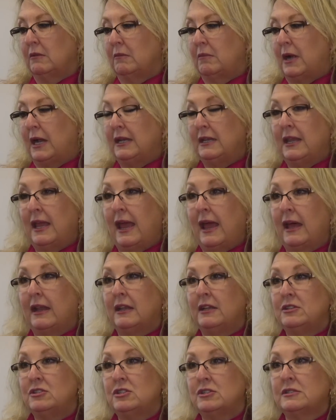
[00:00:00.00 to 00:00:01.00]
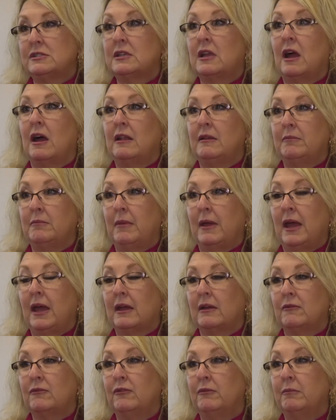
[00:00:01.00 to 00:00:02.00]
my dad had just gotten
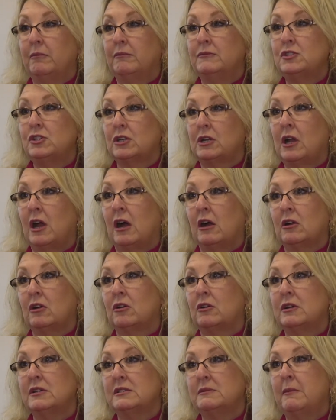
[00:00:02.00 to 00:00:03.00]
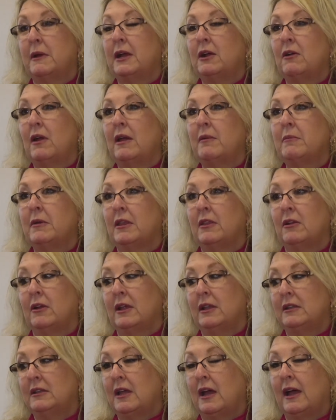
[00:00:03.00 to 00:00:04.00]
back from Chicago because my grandmother
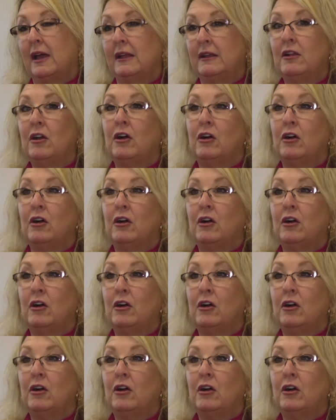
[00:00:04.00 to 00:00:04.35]
had died